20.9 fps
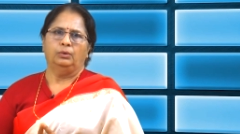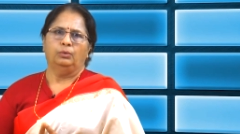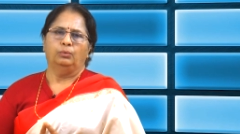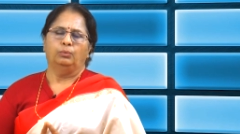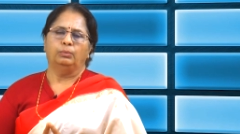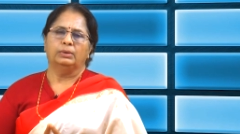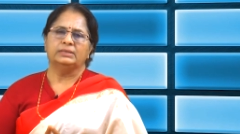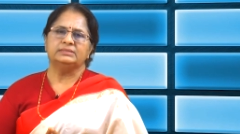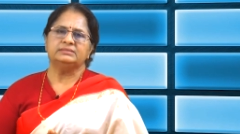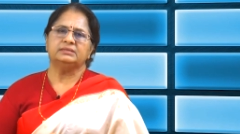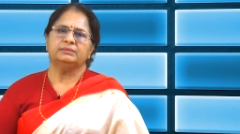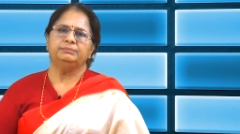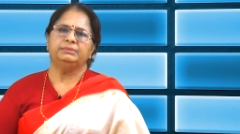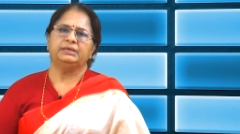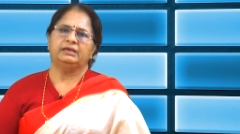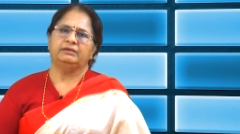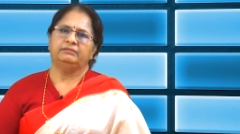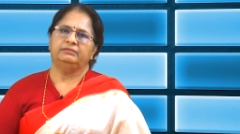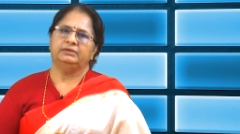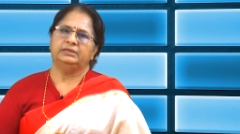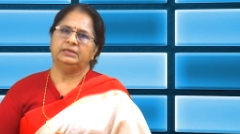Once the
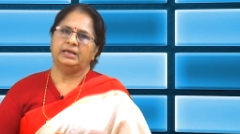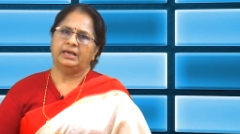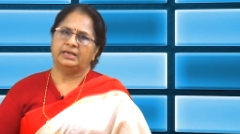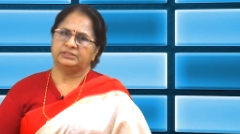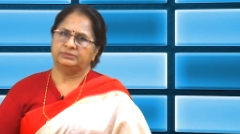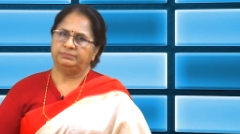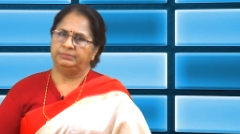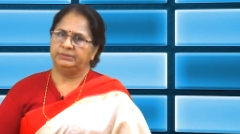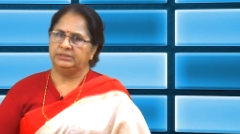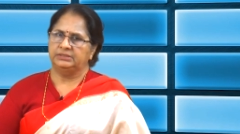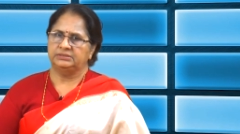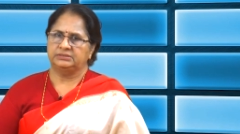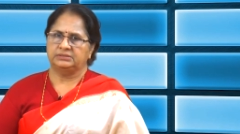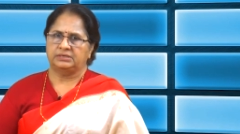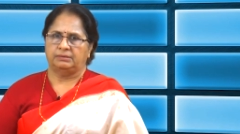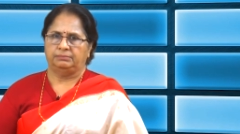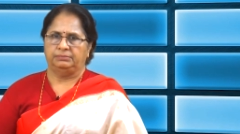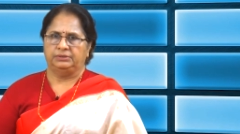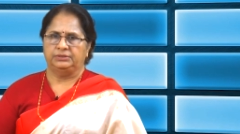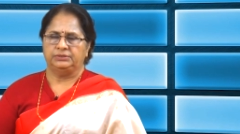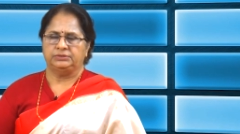behavior has been
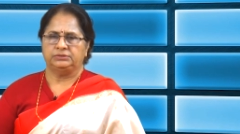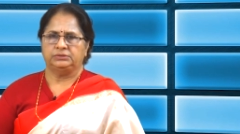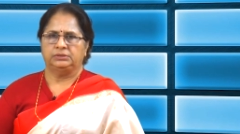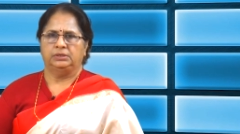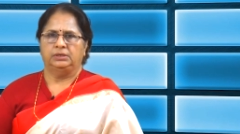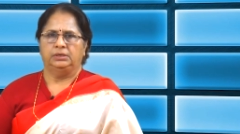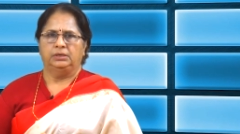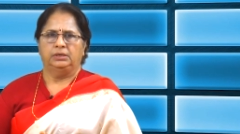established,